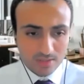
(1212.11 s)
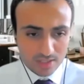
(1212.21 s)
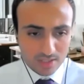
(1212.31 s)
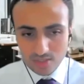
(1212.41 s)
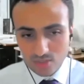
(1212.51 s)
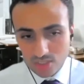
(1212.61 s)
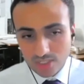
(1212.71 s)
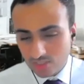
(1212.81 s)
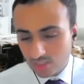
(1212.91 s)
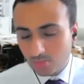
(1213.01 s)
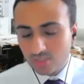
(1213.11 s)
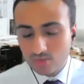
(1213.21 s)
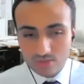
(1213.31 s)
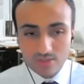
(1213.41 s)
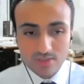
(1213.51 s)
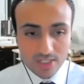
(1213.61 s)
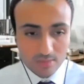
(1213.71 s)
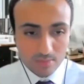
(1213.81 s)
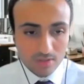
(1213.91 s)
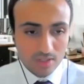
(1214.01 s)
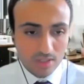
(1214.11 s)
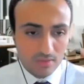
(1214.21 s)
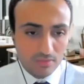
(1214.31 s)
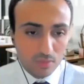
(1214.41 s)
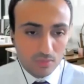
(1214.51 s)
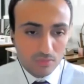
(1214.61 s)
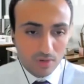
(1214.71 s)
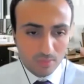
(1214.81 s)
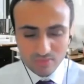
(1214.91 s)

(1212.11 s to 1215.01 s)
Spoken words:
the ESG lens, especially on the sustainable food front.